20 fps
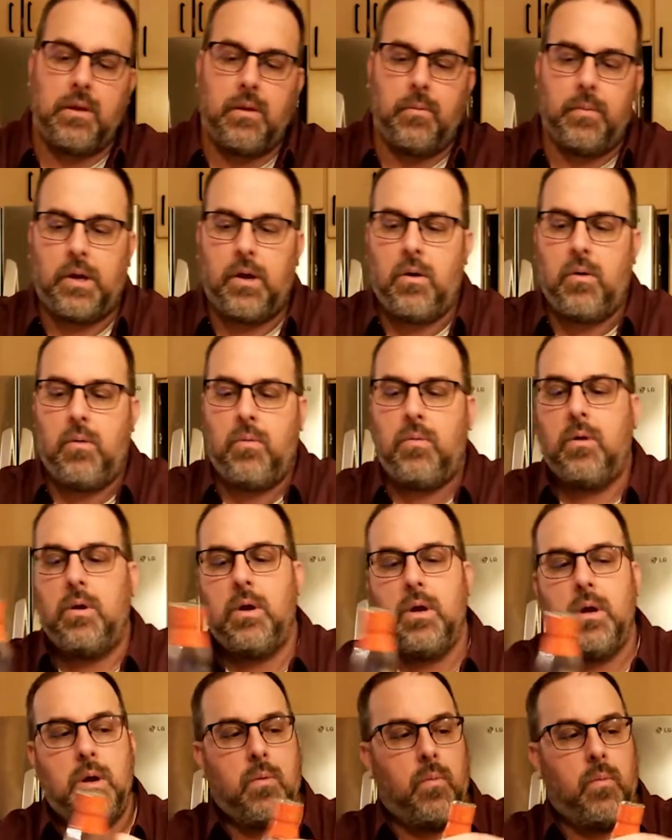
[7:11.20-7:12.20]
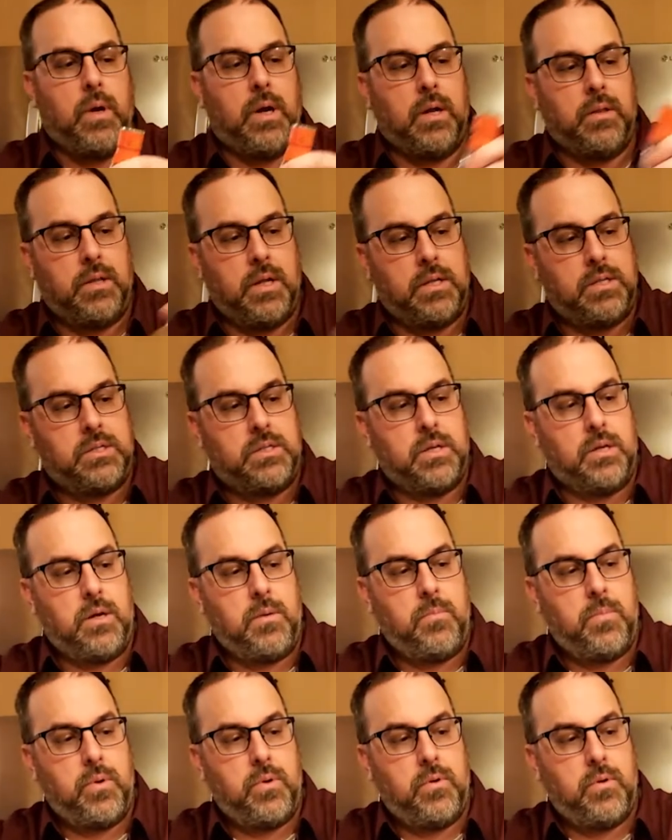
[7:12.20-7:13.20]
Here we go. We got that set
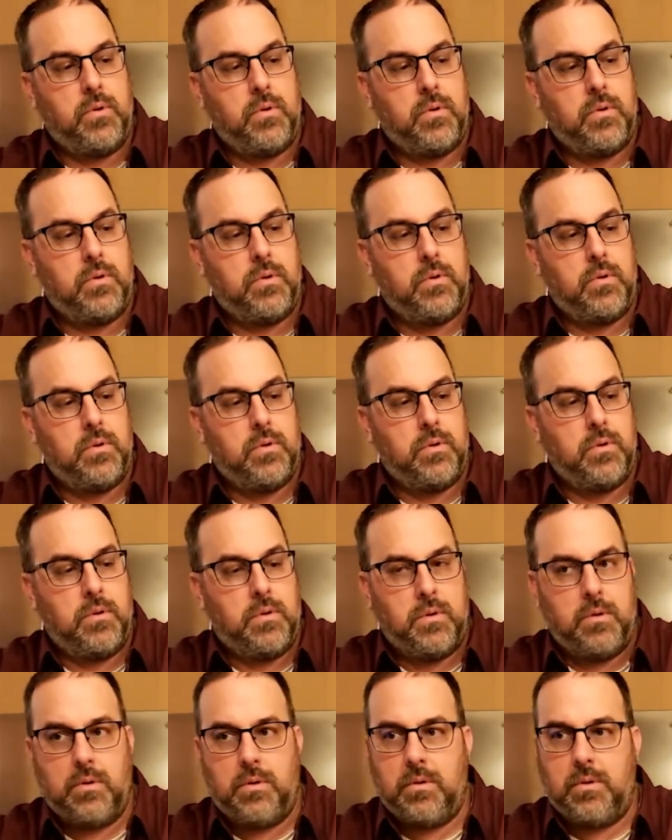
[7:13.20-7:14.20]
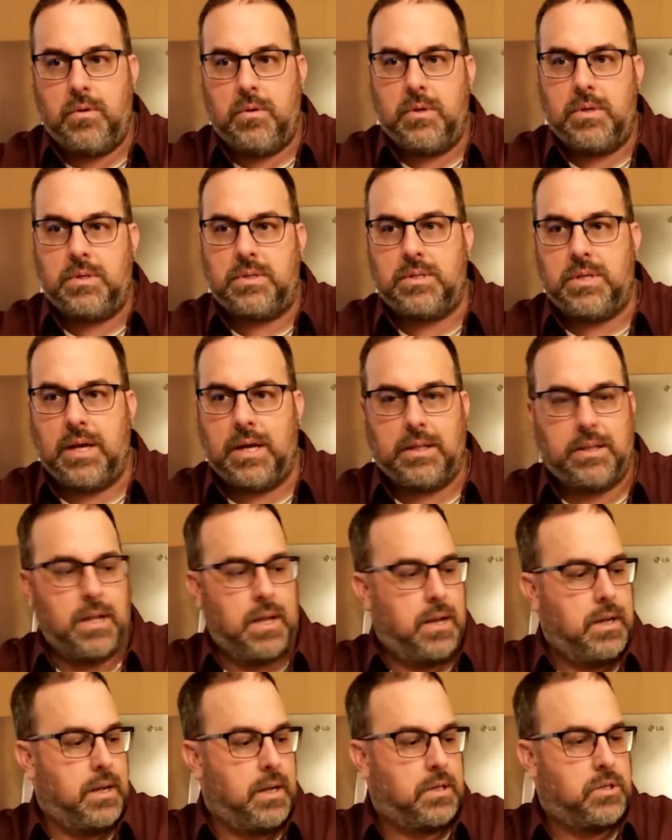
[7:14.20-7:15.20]
up. Stack
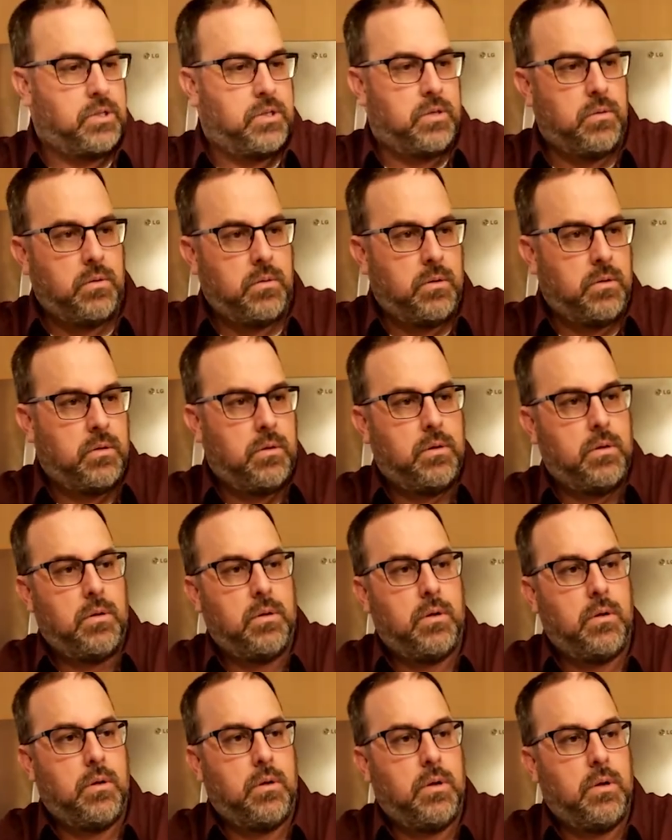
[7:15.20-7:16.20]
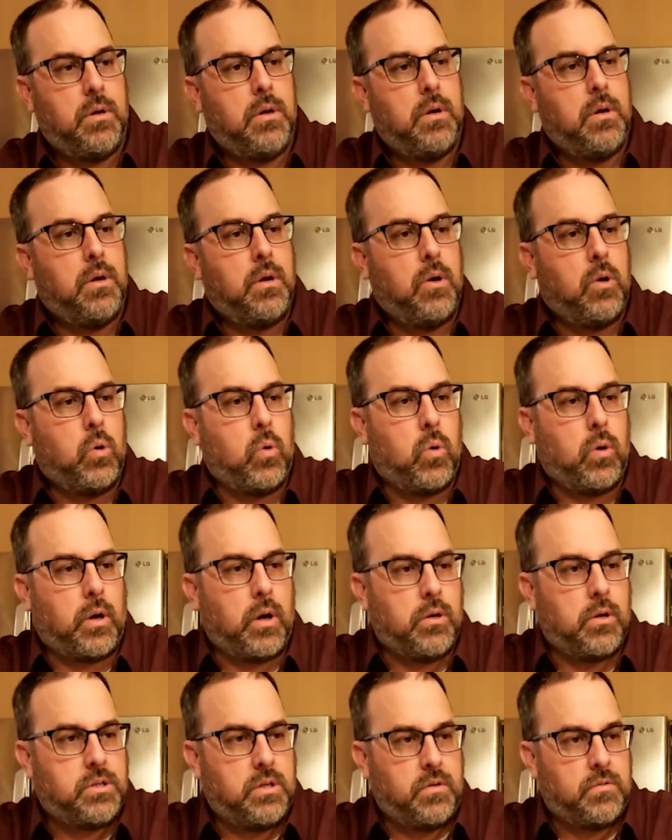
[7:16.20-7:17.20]
that next to it.
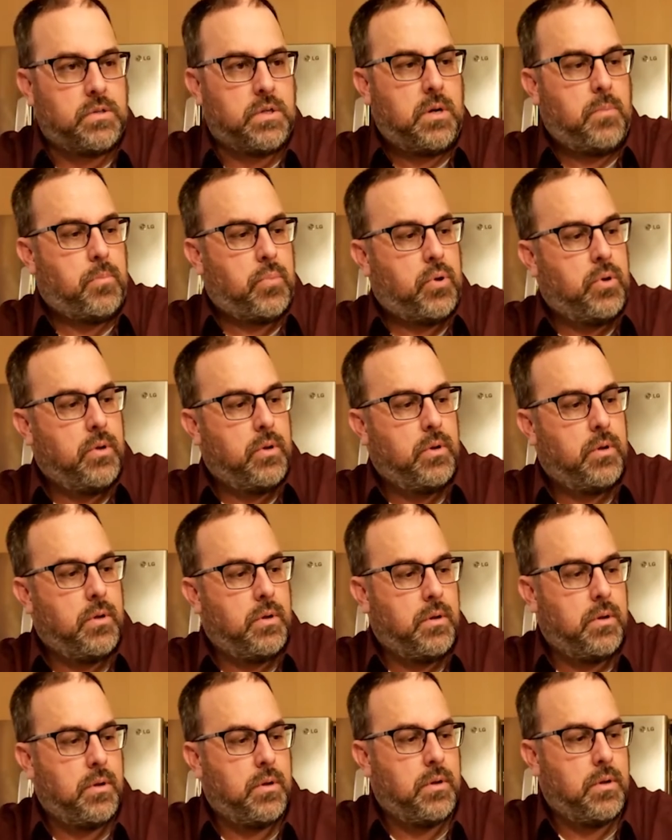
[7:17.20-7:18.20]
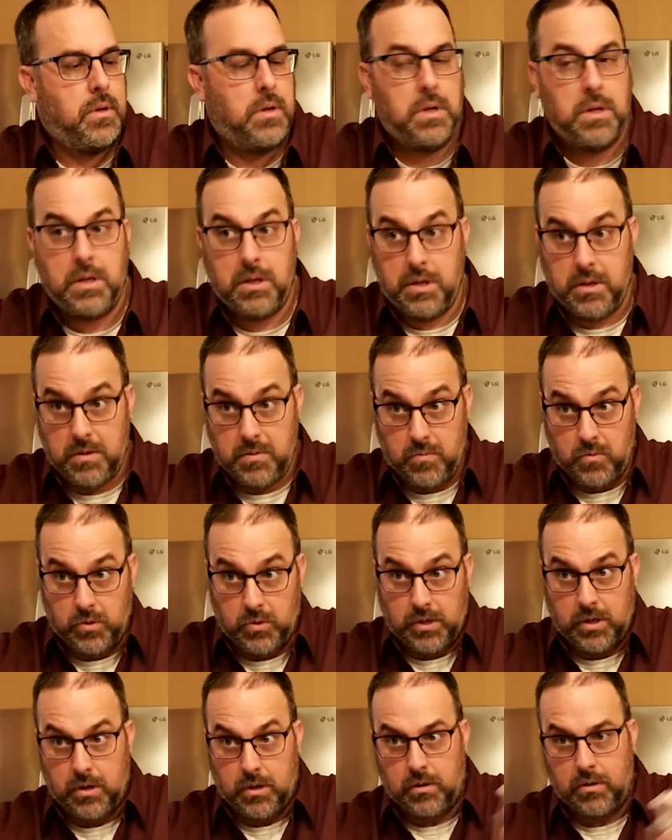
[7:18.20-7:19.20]
Cork ourselves up.
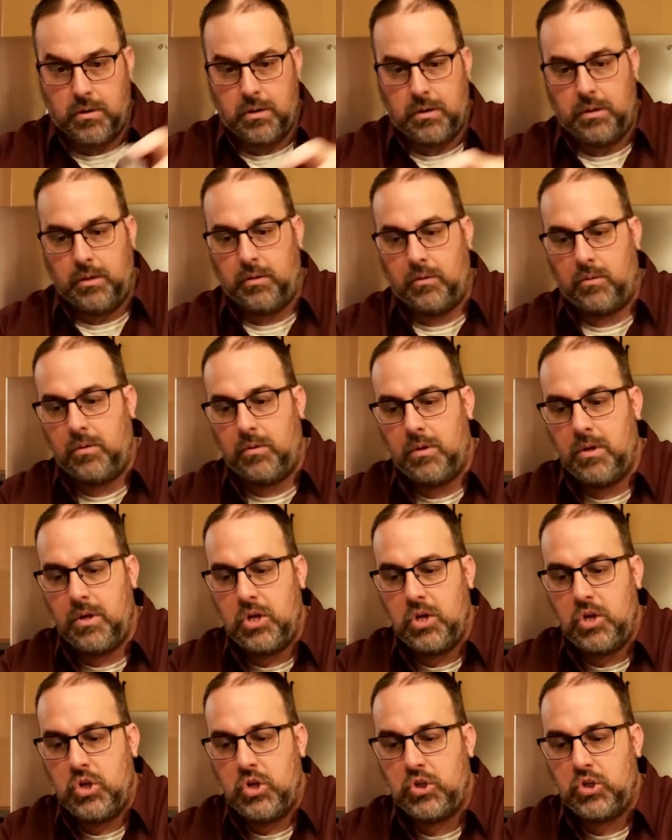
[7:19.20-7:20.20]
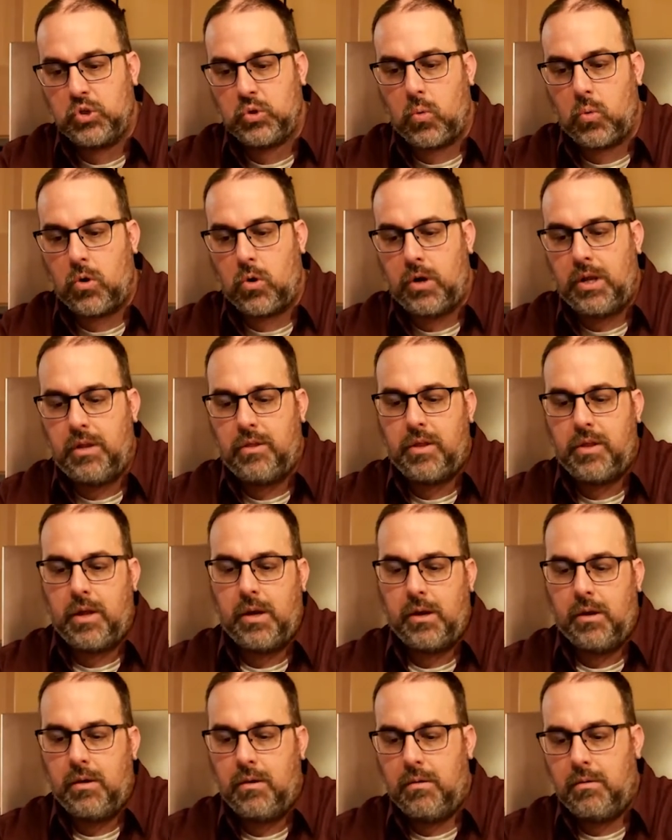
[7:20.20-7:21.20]
Get our little squirty
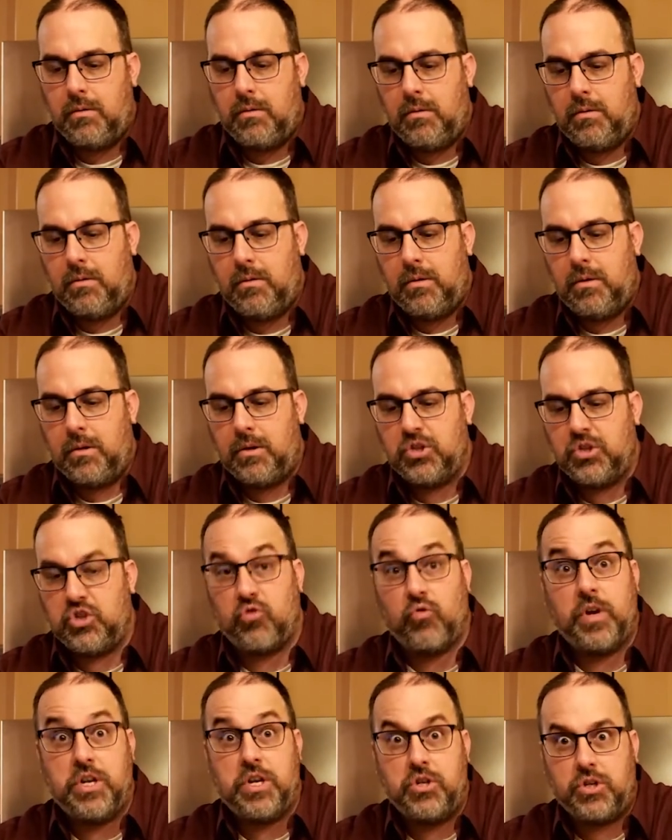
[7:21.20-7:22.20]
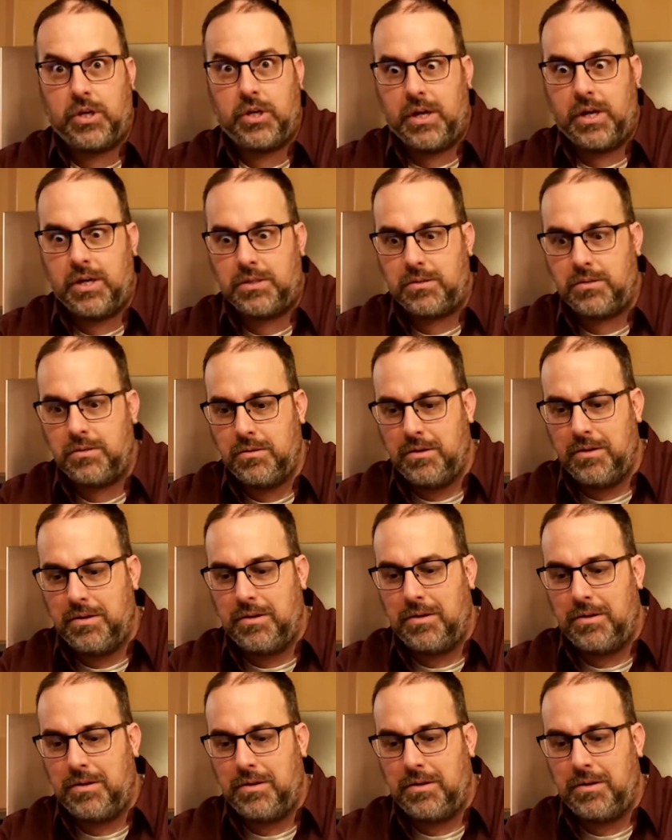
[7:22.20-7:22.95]
thing. Syringe, I guess.